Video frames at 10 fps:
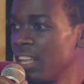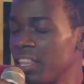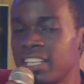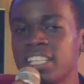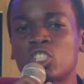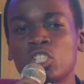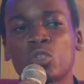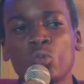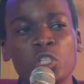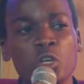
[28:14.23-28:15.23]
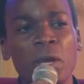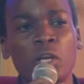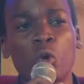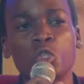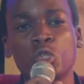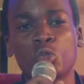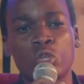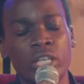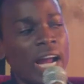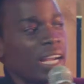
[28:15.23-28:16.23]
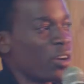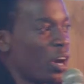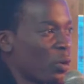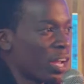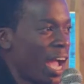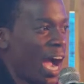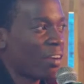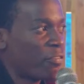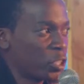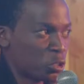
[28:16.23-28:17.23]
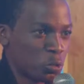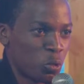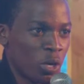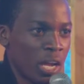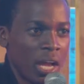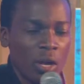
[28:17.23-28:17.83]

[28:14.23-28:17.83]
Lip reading: that this situation might cause you to turn around and face to God.